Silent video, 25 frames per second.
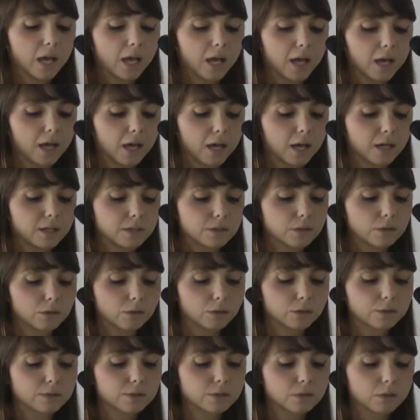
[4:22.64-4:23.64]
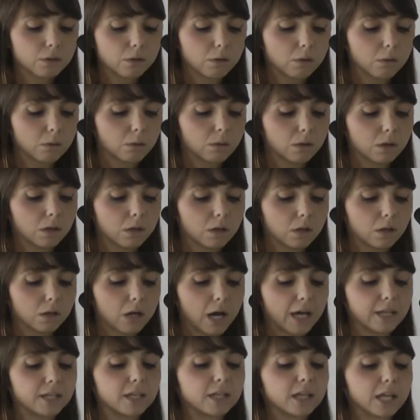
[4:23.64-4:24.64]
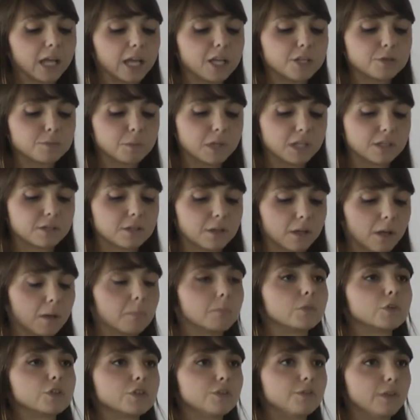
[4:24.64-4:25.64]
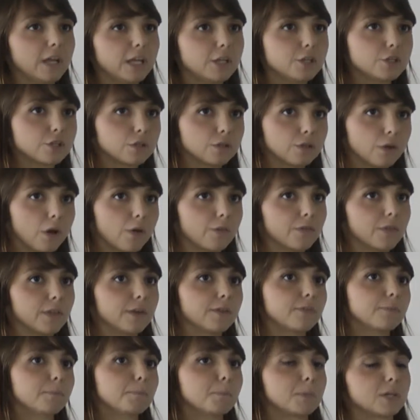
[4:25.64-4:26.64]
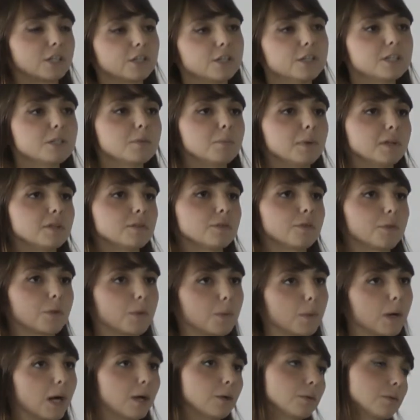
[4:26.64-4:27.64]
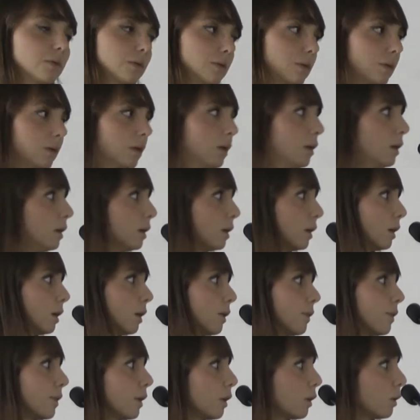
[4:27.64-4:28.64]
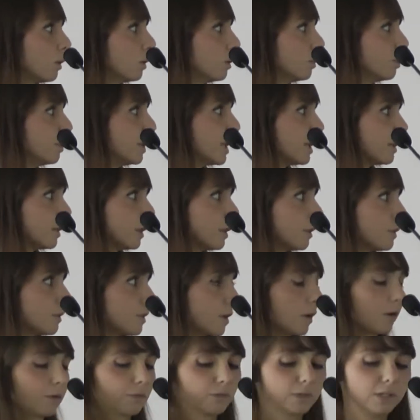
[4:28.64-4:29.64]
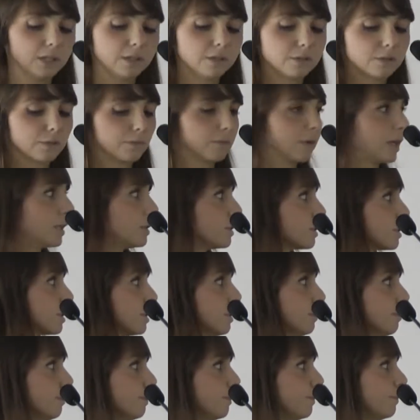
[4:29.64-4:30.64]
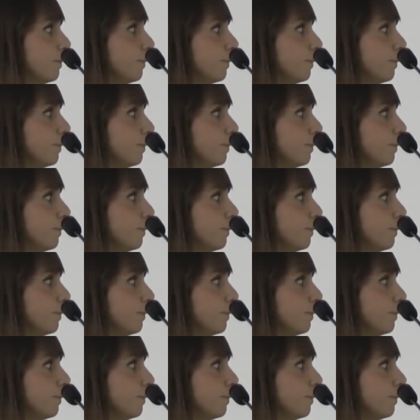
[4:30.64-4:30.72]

And also an engagement and motivation of the participants throughout the whole period of the intervention.